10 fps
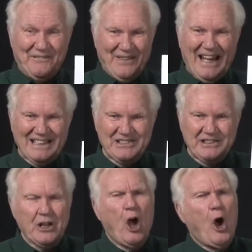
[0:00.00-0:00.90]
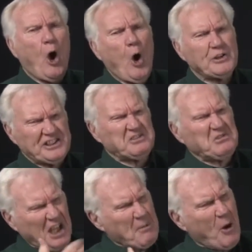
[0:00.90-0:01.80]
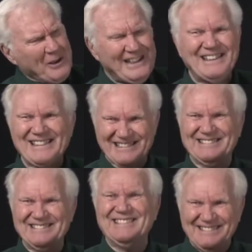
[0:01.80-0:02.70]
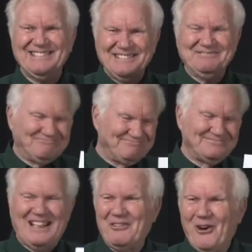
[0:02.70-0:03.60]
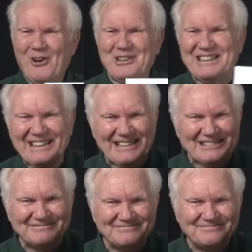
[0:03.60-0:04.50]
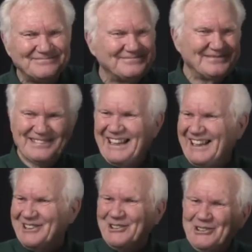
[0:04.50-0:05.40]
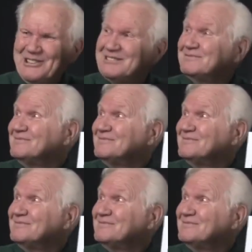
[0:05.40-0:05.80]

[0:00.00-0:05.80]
Finally, she, oh, she, come on in. I said, I walk in, I look,